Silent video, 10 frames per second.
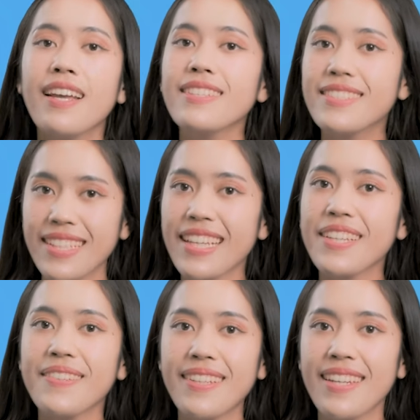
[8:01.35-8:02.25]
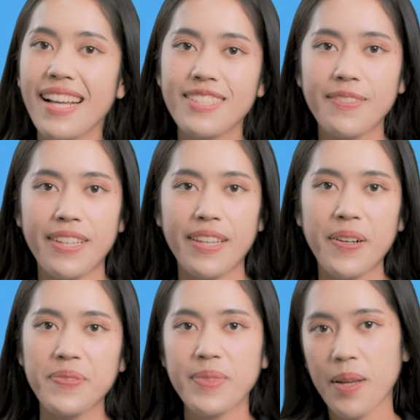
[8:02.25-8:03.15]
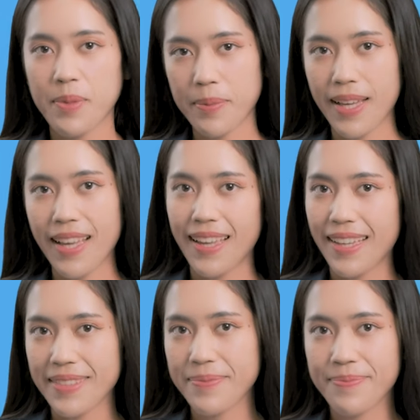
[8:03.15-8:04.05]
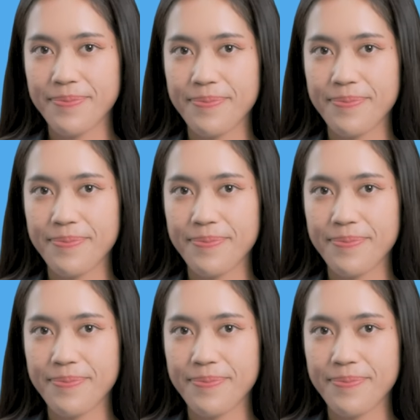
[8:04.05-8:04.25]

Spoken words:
And see you in next video. Bye-bye.